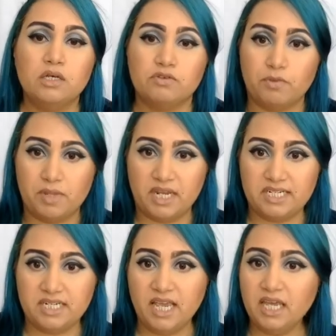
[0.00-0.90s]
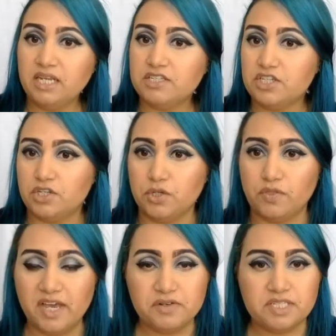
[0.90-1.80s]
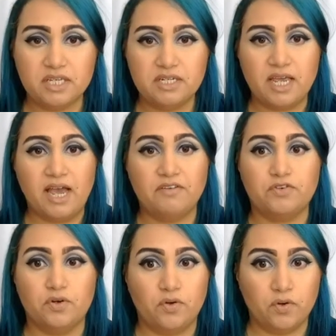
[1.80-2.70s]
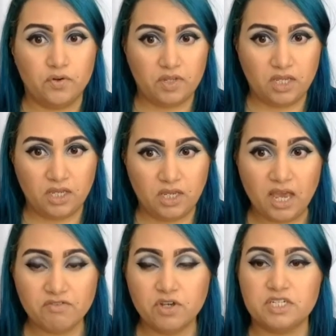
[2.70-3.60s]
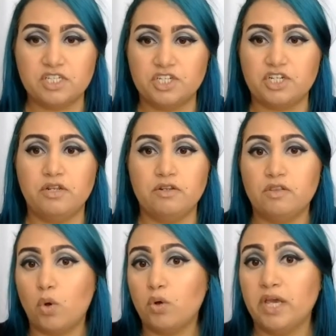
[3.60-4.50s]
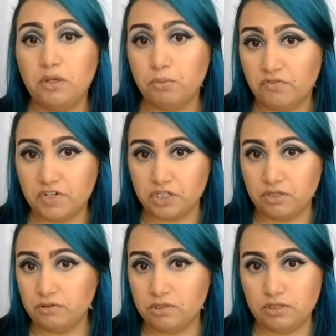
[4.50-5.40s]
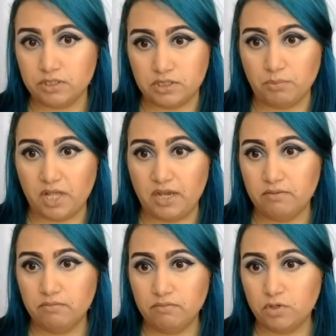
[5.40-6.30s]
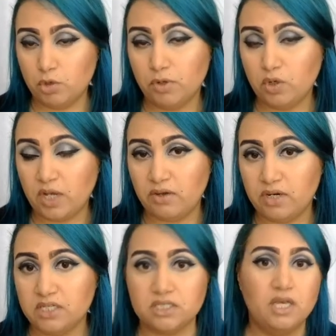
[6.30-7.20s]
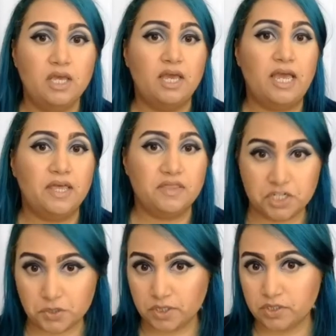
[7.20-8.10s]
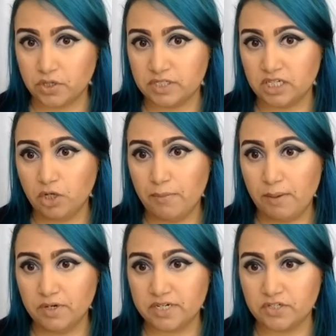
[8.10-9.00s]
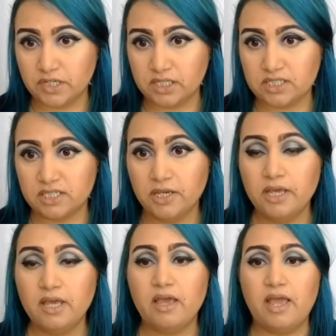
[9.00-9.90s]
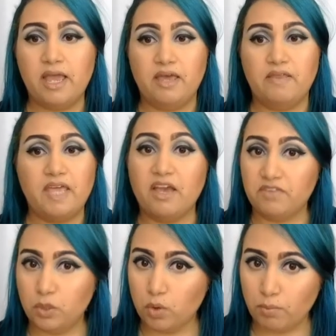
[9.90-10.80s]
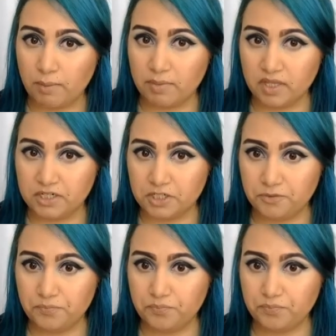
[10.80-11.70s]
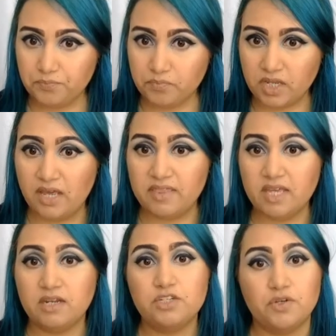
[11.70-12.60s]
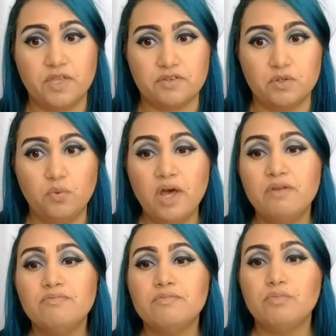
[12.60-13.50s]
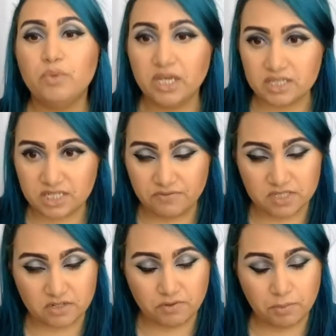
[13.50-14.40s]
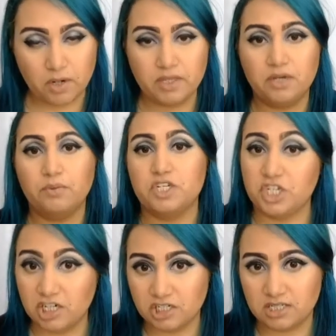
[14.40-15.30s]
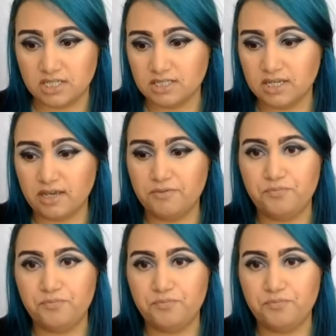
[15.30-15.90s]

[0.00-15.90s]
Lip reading: From the 1980s to 2000, after the Cavanaugh decision, the whole county provision doesn't apply. No more whole counties, and the districts are single-member districts, and they have equal population. And then in 2001, we get Stephenson v. Bartlett, which changes things again.